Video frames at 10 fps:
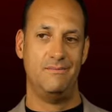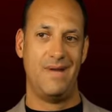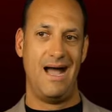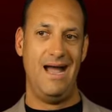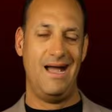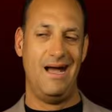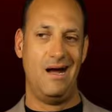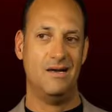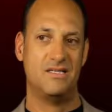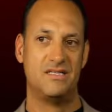I, I,
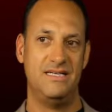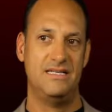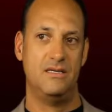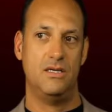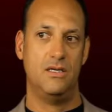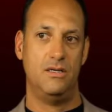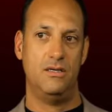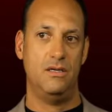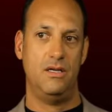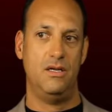honestly didn't,
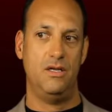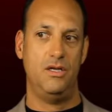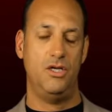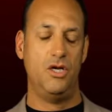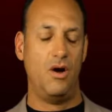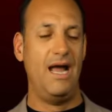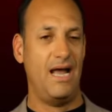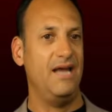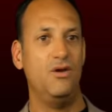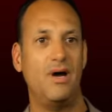you know, I,
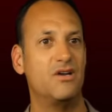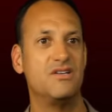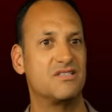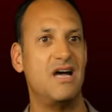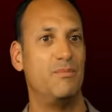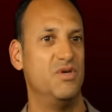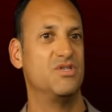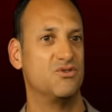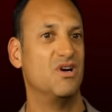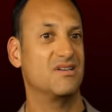I knew I couldn't stop
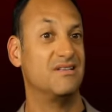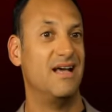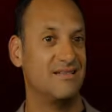using drugs at that